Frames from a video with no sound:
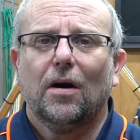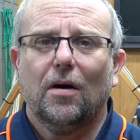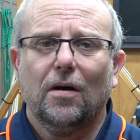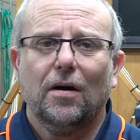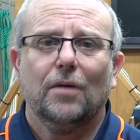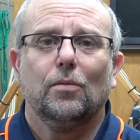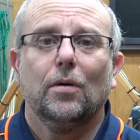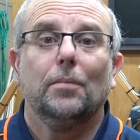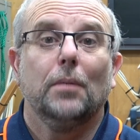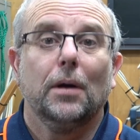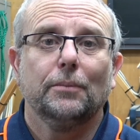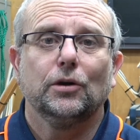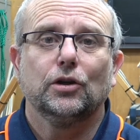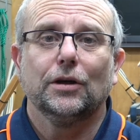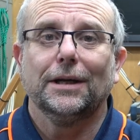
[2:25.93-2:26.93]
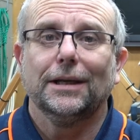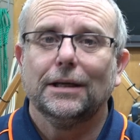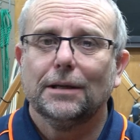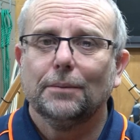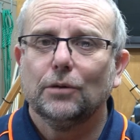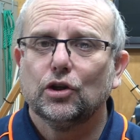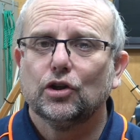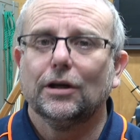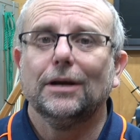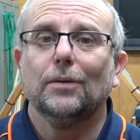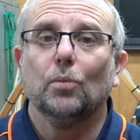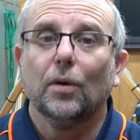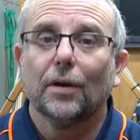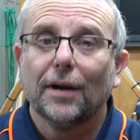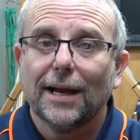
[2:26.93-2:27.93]
I want my machine to machine
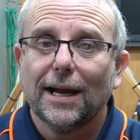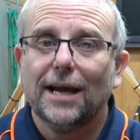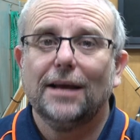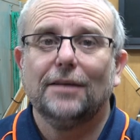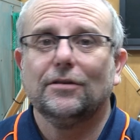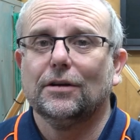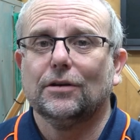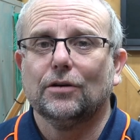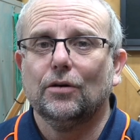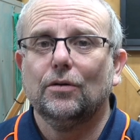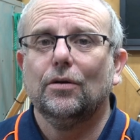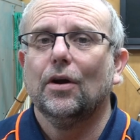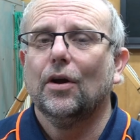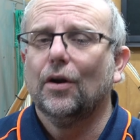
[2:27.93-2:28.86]
what I ask it to,